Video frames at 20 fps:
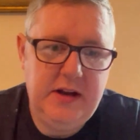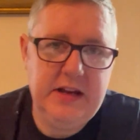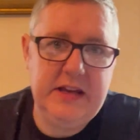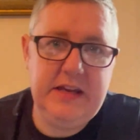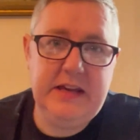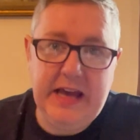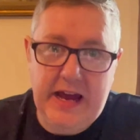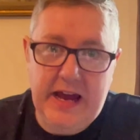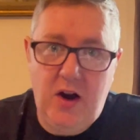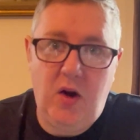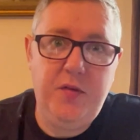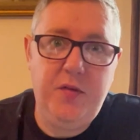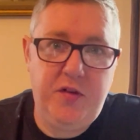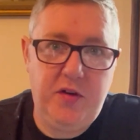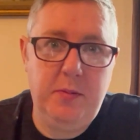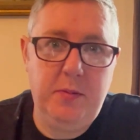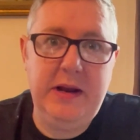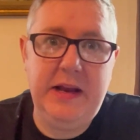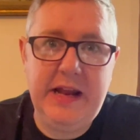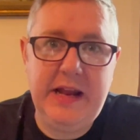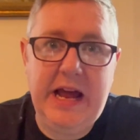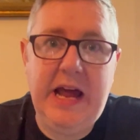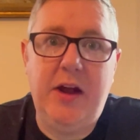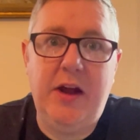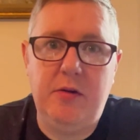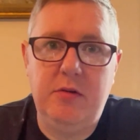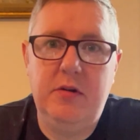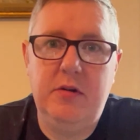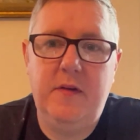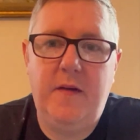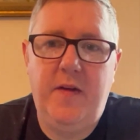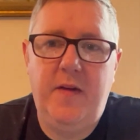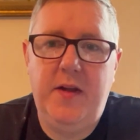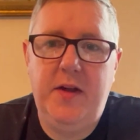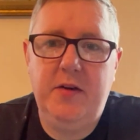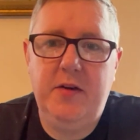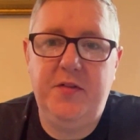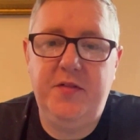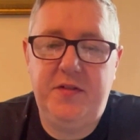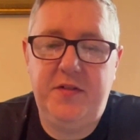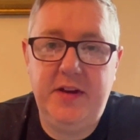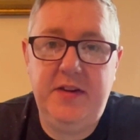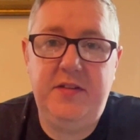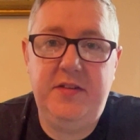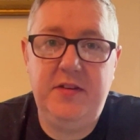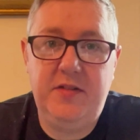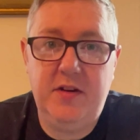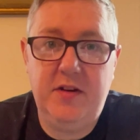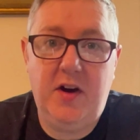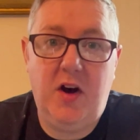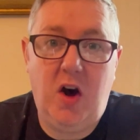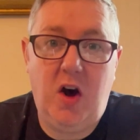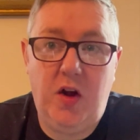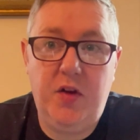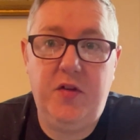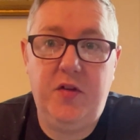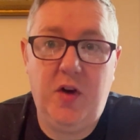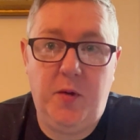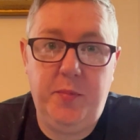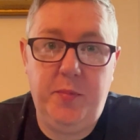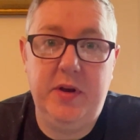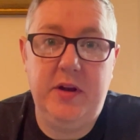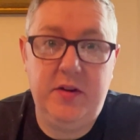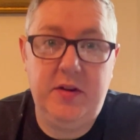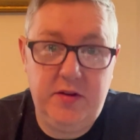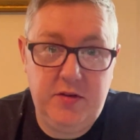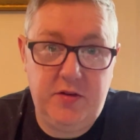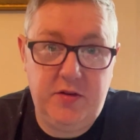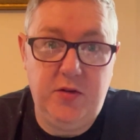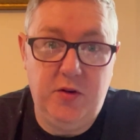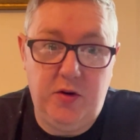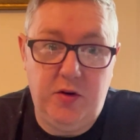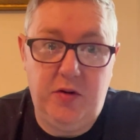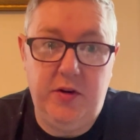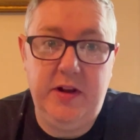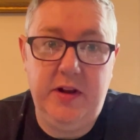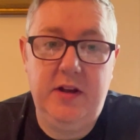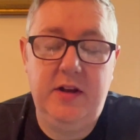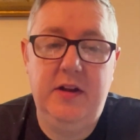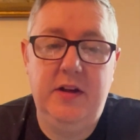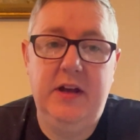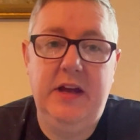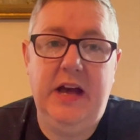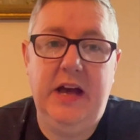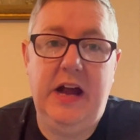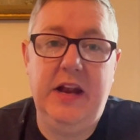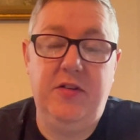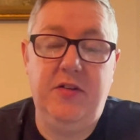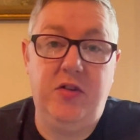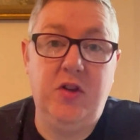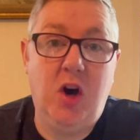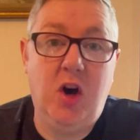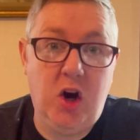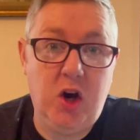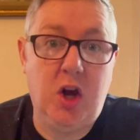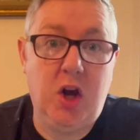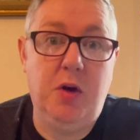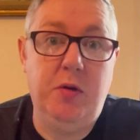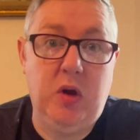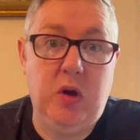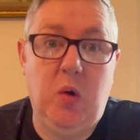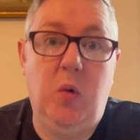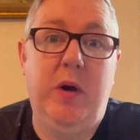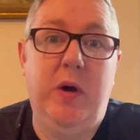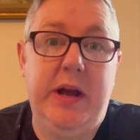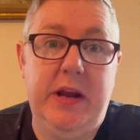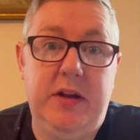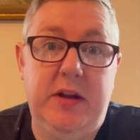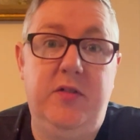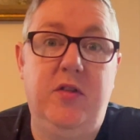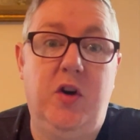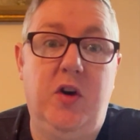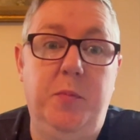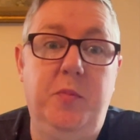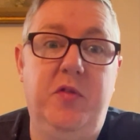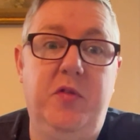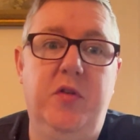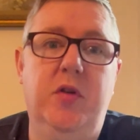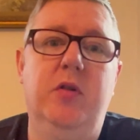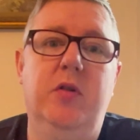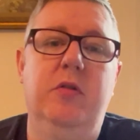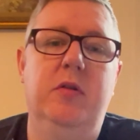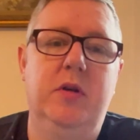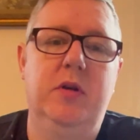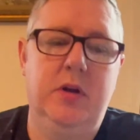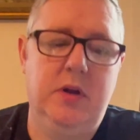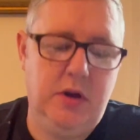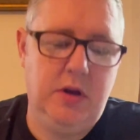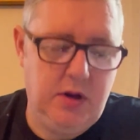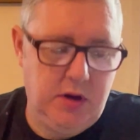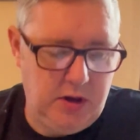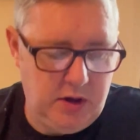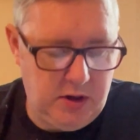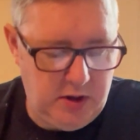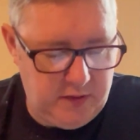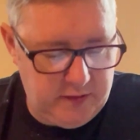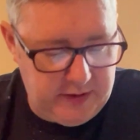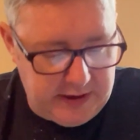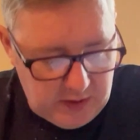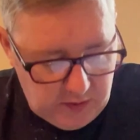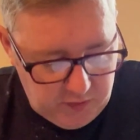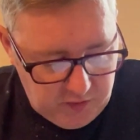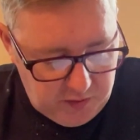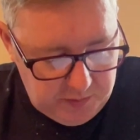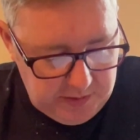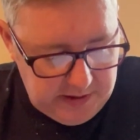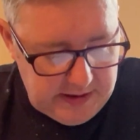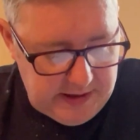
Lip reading: get onto it now, because this is a hot topic story and it's not going away anytime soon. Get onto it